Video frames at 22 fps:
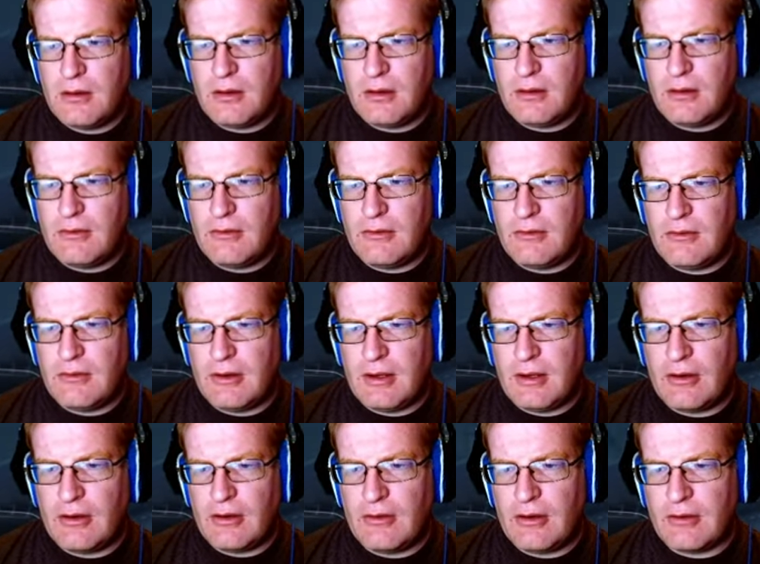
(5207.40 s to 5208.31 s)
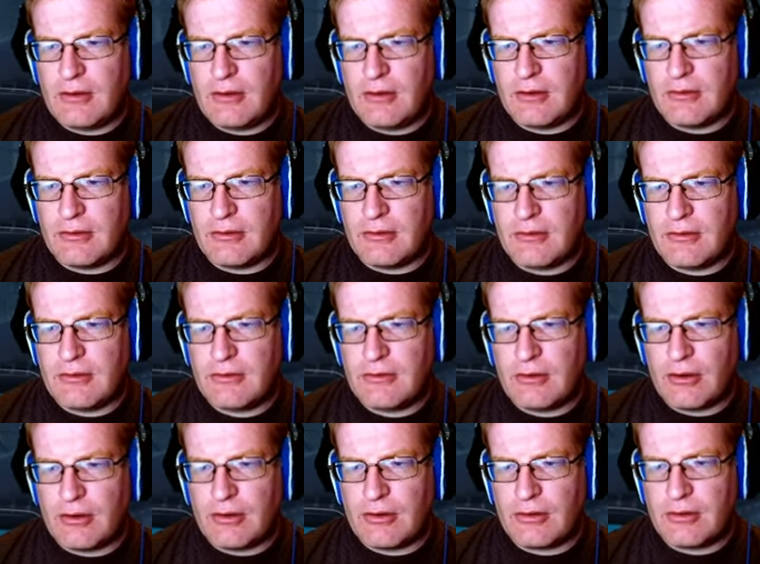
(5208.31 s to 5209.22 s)
It's the air that doesn't
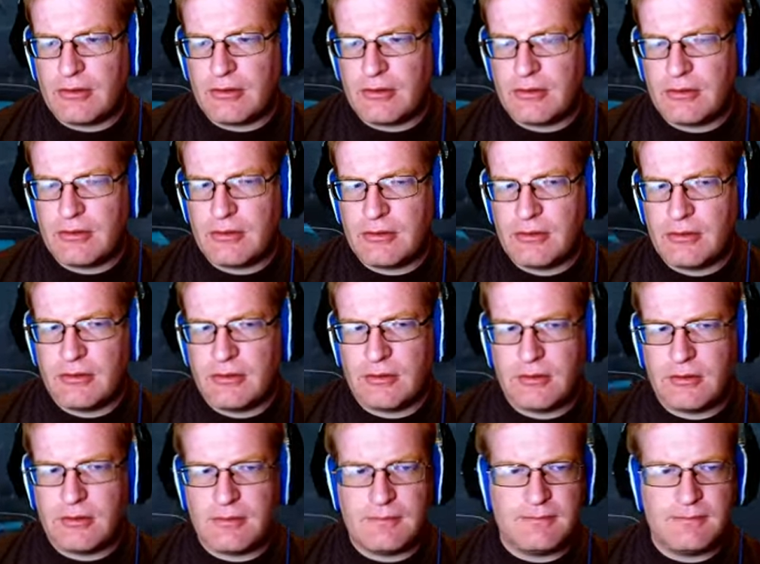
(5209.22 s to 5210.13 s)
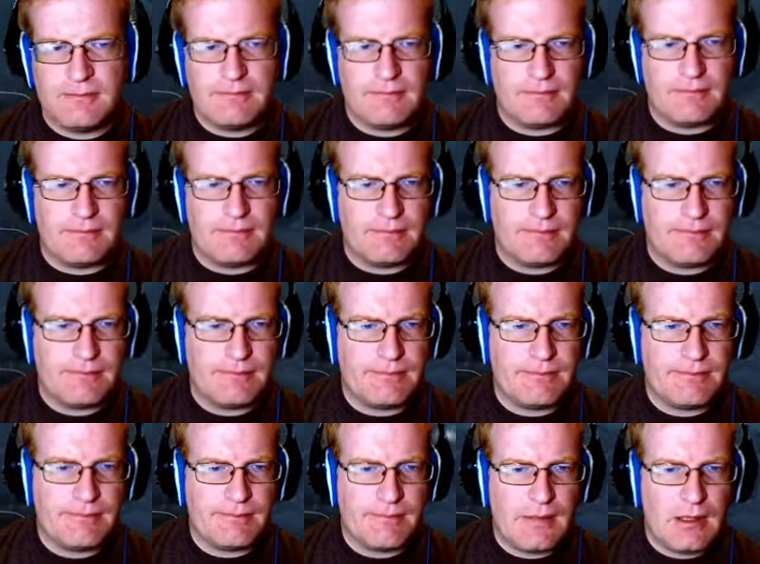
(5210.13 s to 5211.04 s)
start. Hmm.
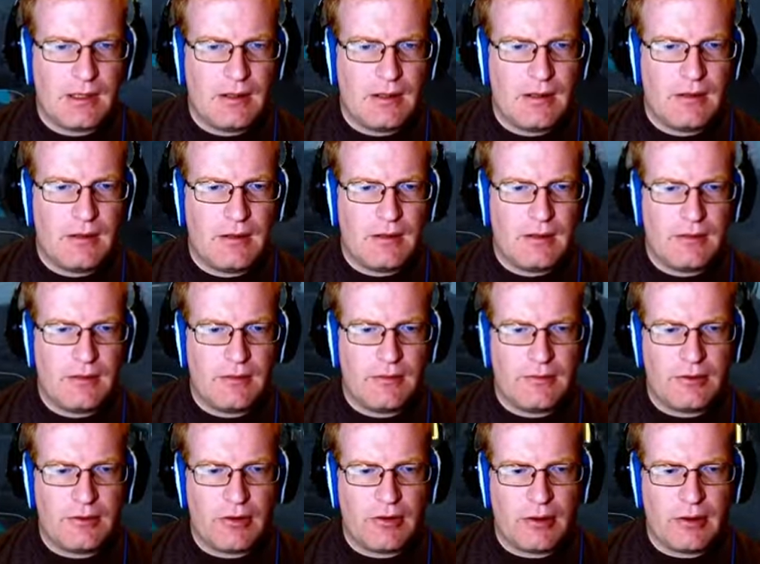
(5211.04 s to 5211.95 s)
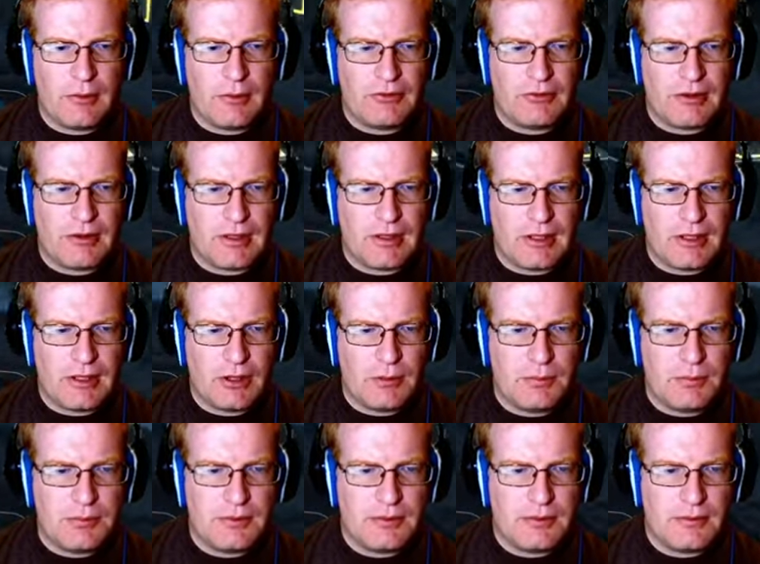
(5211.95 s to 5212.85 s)
Sorry, I wish I could
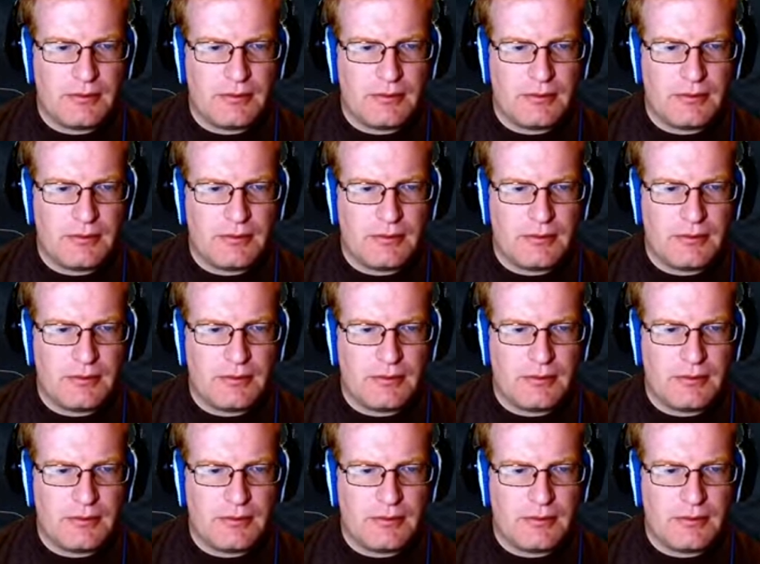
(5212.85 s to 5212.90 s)
help.